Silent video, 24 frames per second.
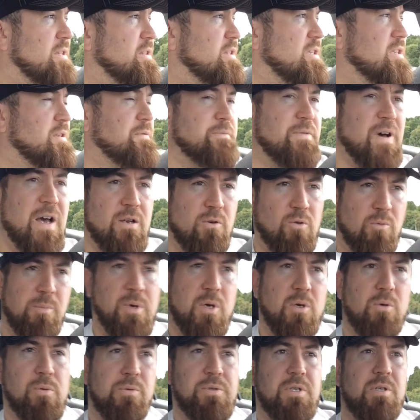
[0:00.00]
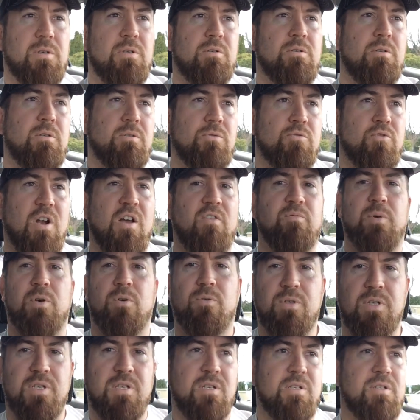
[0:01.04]
The final mode, drive
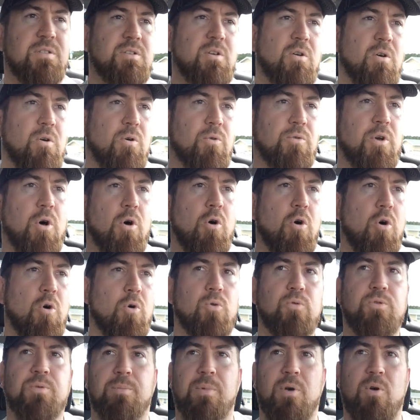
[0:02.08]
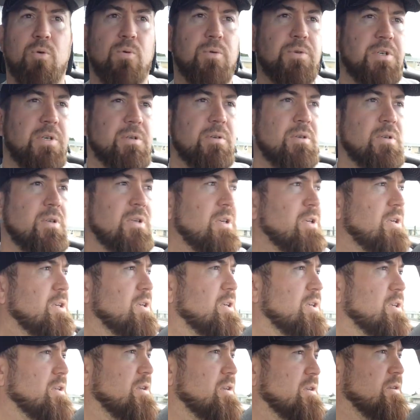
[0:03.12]
mode, is called hold
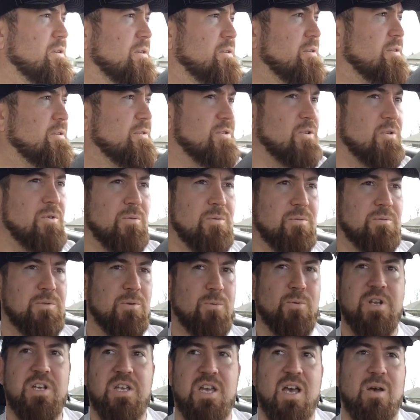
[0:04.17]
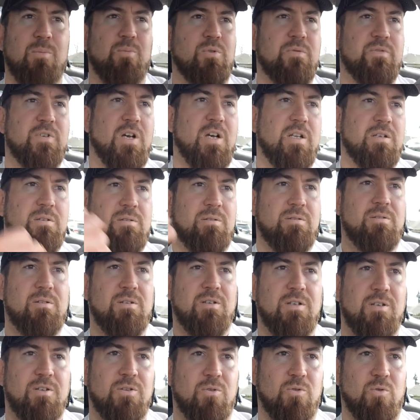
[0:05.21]
mode. So to recap, we've got
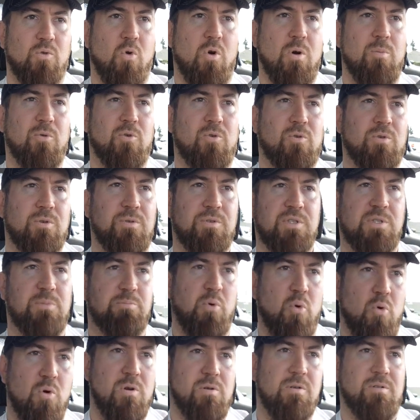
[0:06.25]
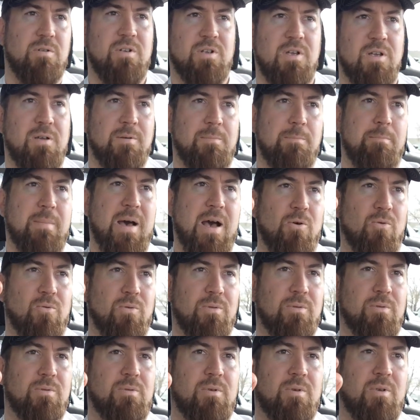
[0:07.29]
normal, sport,
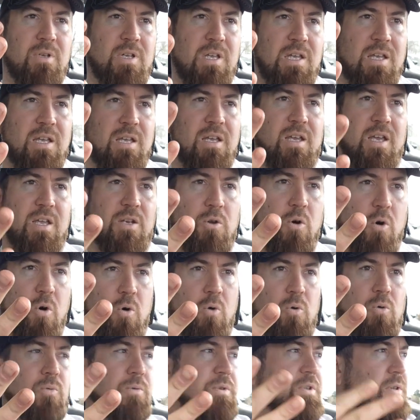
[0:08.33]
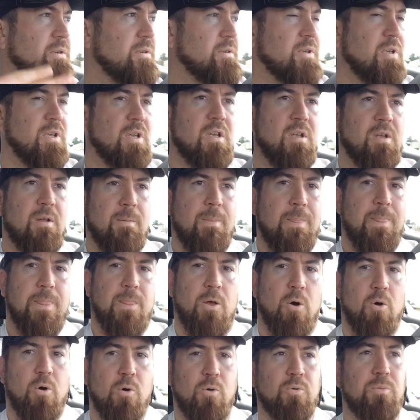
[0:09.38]
mountain, and hold.
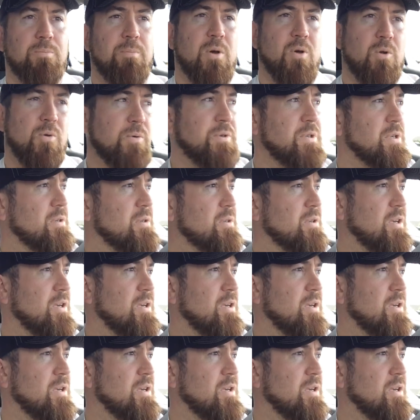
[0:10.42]
The hold mode